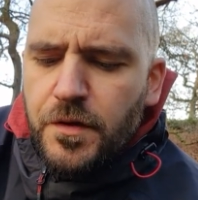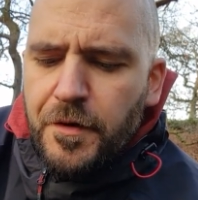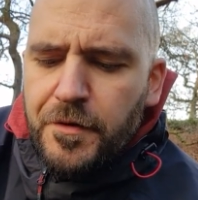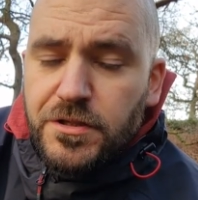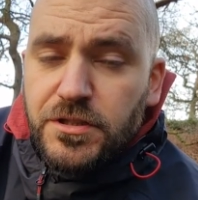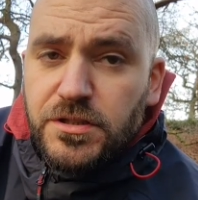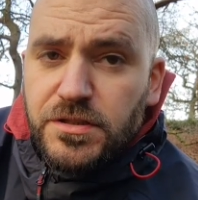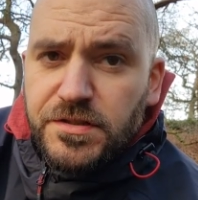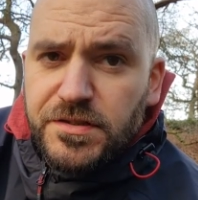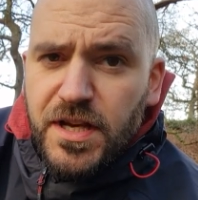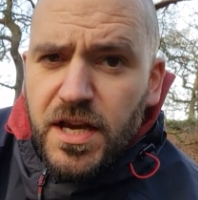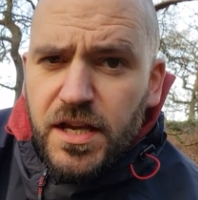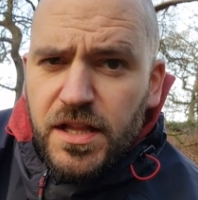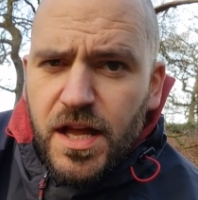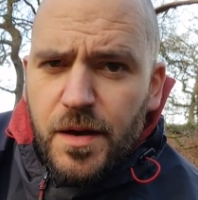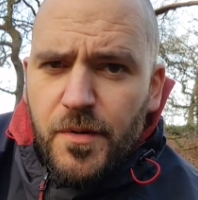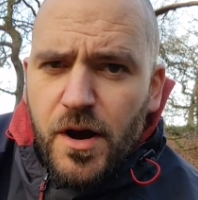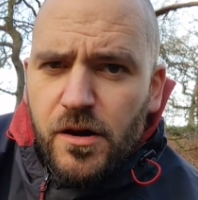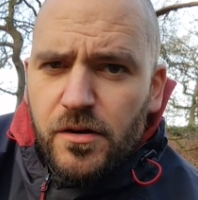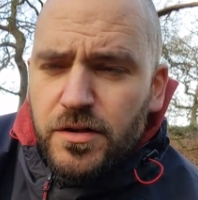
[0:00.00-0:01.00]
and you can take
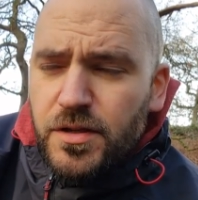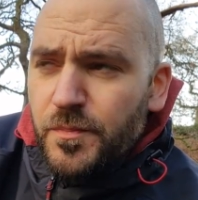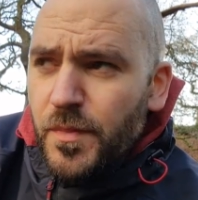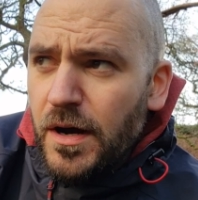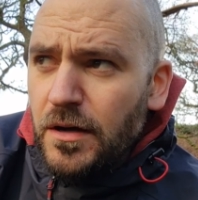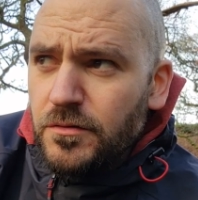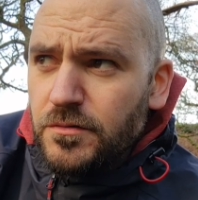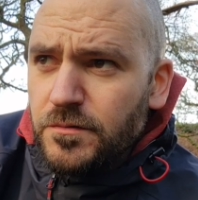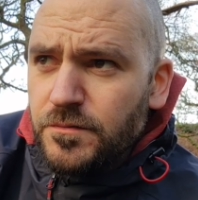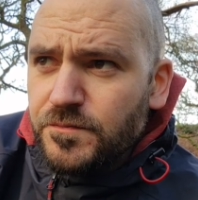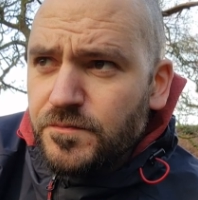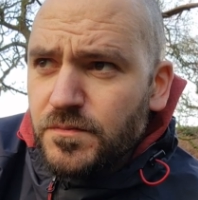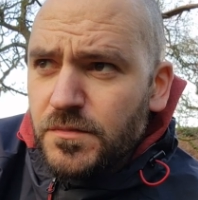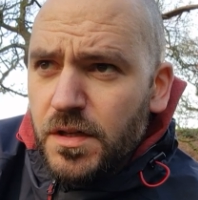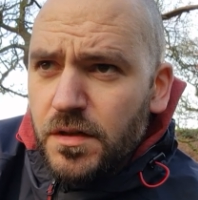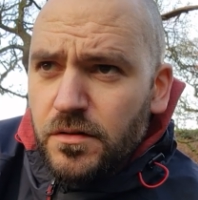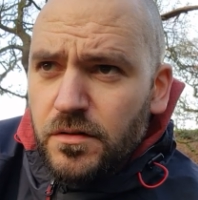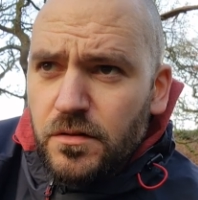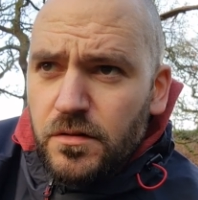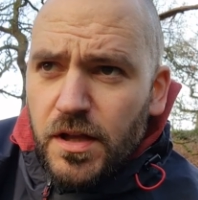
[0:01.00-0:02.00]
them out and about,
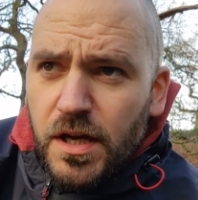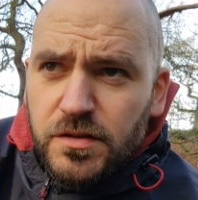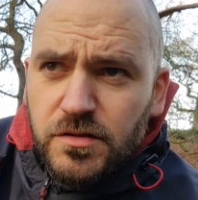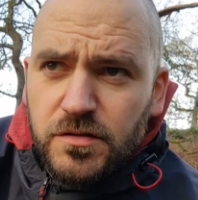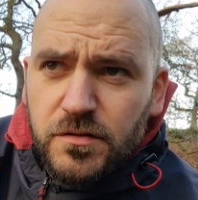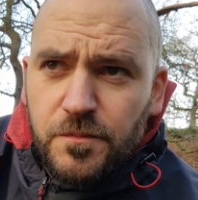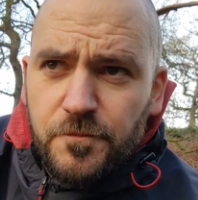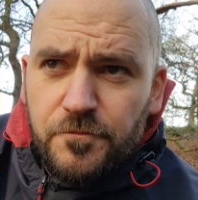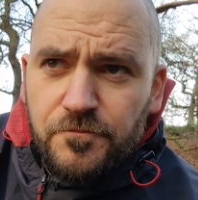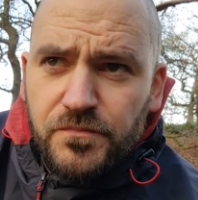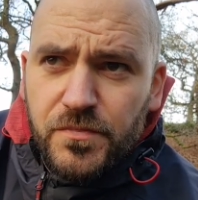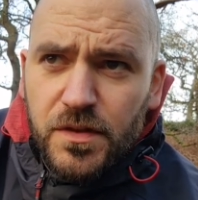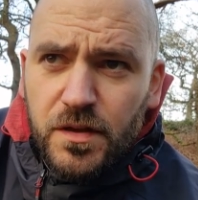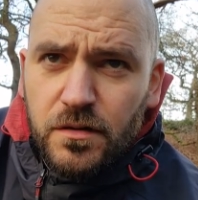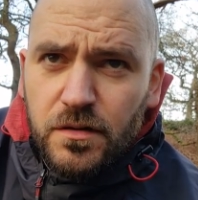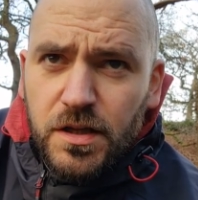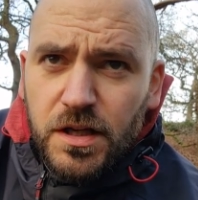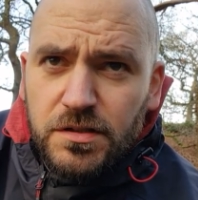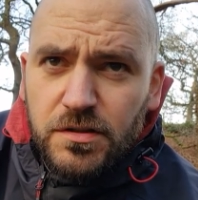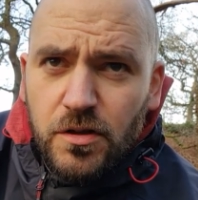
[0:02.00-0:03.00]
and
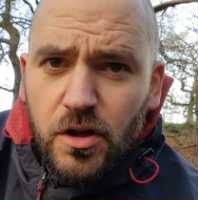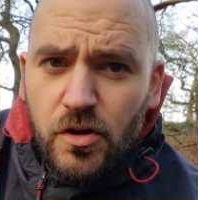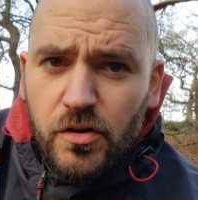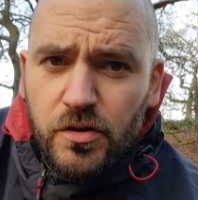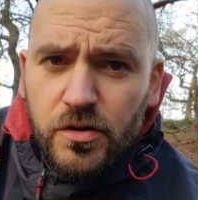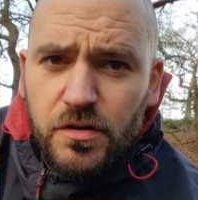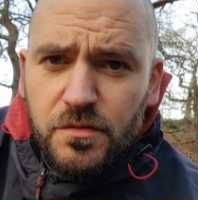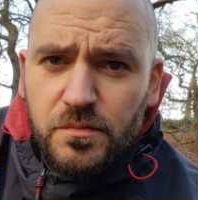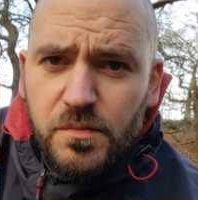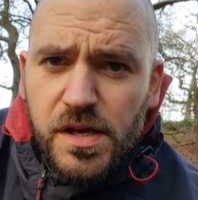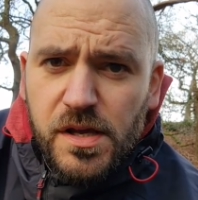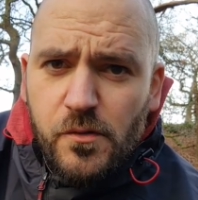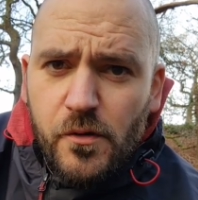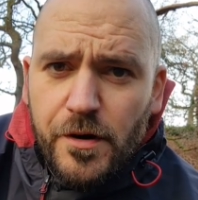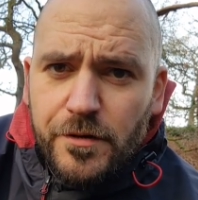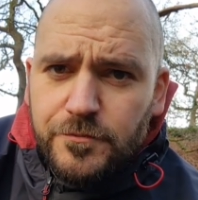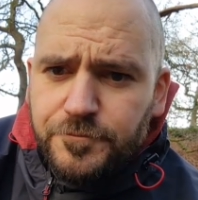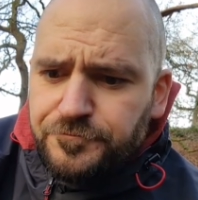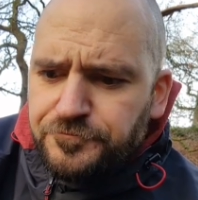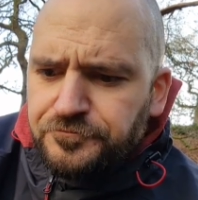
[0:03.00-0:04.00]
they'll last longer than meat
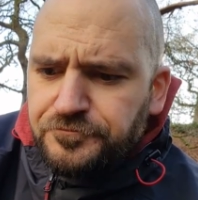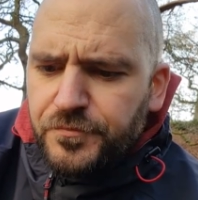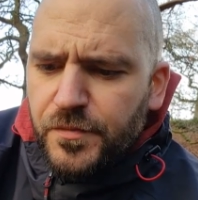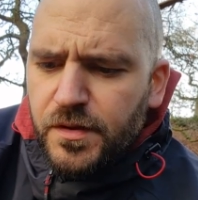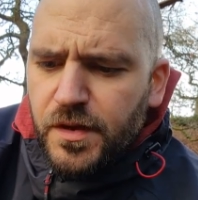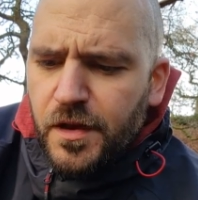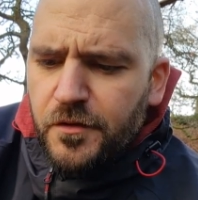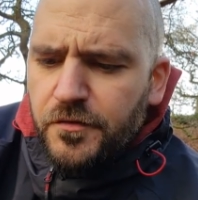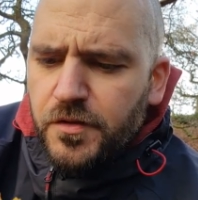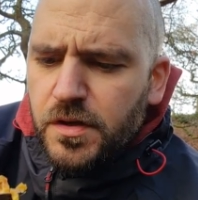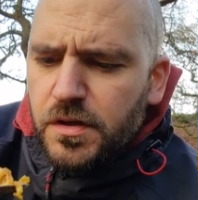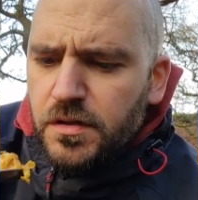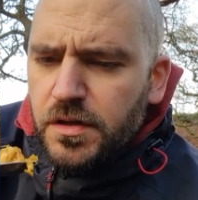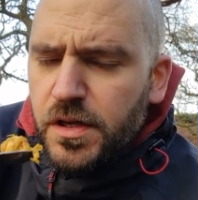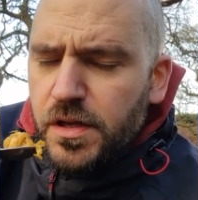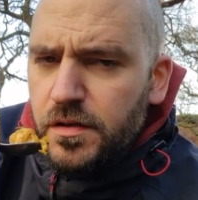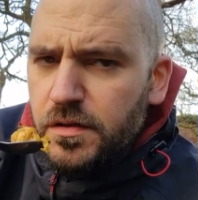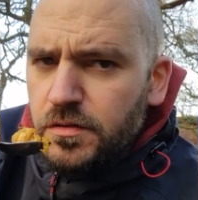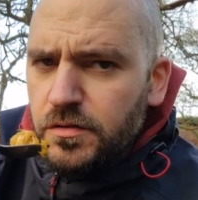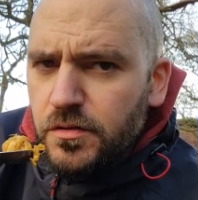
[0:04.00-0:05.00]
will,
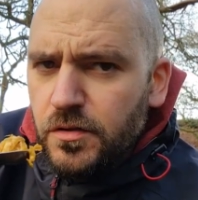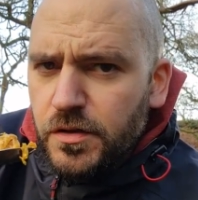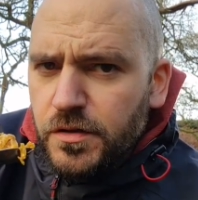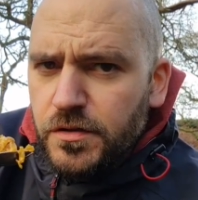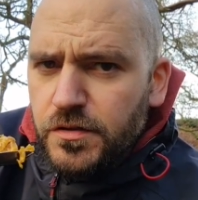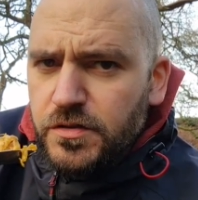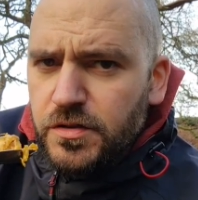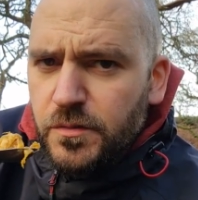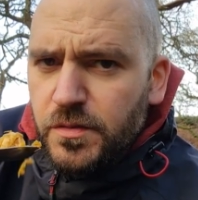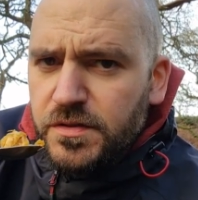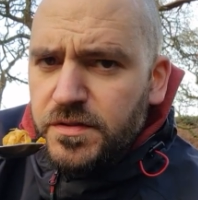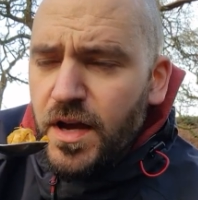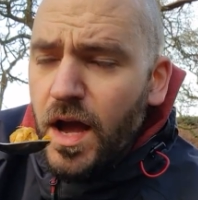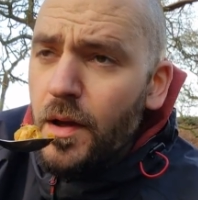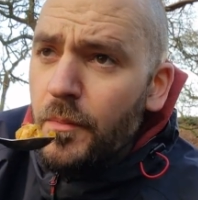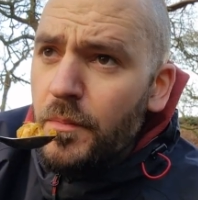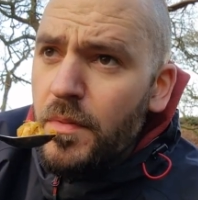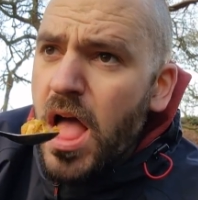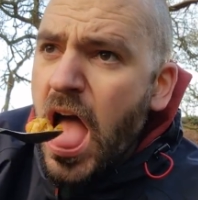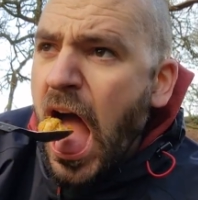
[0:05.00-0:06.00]
definitely. You know, in the
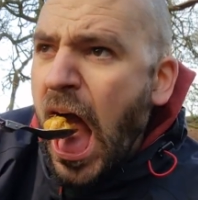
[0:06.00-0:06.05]
summertime.